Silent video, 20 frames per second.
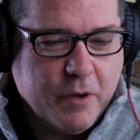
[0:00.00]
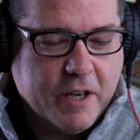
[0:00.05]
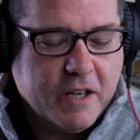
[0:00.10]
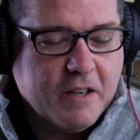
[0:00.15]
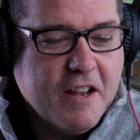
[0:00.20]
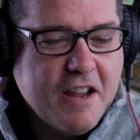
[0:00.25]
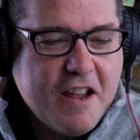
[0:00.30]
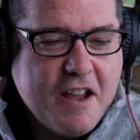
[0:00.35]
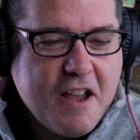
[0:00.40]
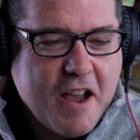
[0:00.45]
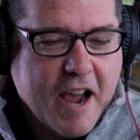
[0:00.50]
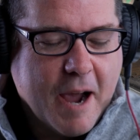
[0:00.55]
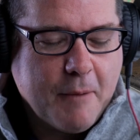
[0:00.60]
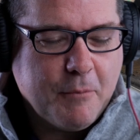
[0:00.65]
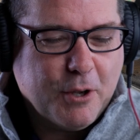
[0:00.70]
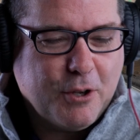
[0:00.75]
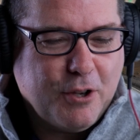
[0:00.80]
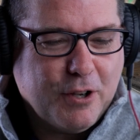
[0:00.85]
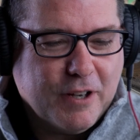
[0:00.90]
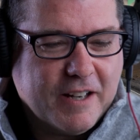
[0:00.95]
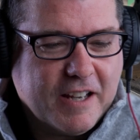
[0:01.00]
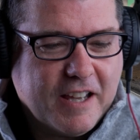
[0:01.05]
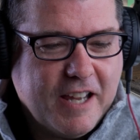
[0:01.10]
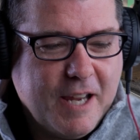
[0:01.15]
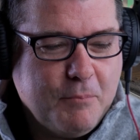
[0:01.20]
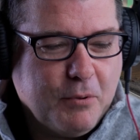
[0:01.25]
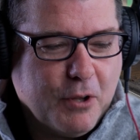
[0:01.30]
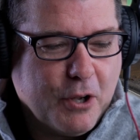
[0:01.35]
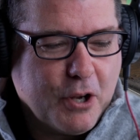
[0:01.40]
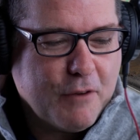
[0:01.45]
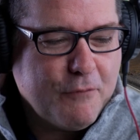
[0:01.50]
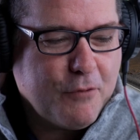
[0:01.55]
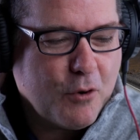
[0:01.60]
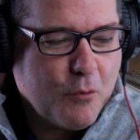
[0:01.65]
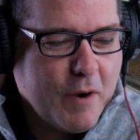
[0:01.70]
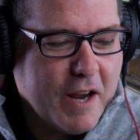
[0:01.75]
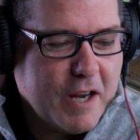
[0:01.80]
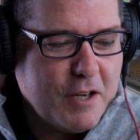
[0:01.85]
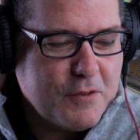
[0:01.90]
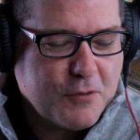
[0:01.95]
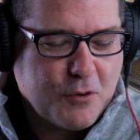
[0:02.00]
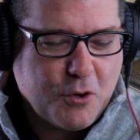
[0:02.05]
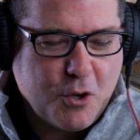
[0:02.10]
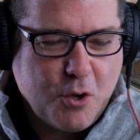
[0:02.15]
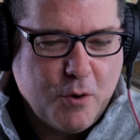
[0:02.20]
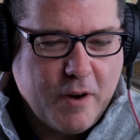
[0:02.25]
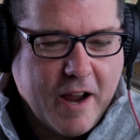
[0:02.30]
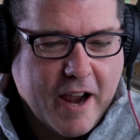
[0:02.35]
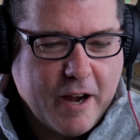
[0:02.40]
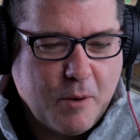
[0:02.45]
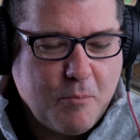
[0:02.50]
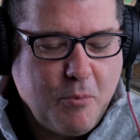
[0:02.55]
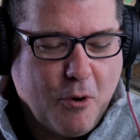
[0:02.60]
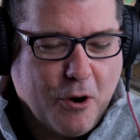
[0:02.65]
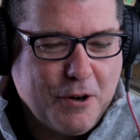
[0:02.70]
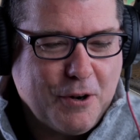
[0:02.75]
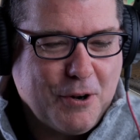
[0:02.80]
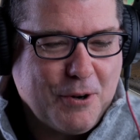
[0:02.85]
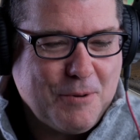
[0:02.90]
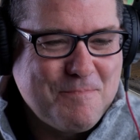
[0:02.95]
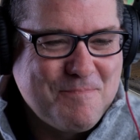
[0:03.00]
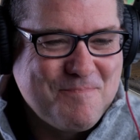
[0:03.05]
And I'm going to keep looking for ways for you and I to partner.